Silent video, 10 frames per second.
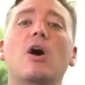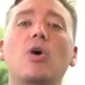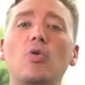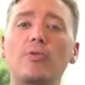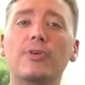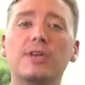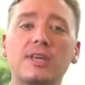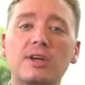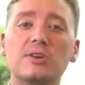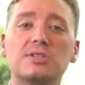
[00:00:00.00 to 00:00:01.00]
over
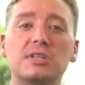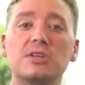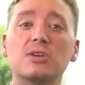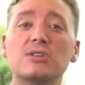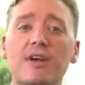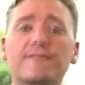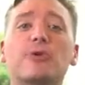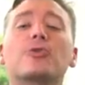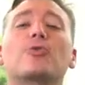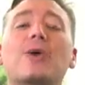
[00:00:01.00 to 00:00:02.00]
years and years,
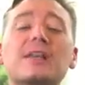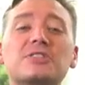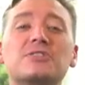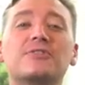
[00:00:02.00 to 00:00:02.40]
for the rest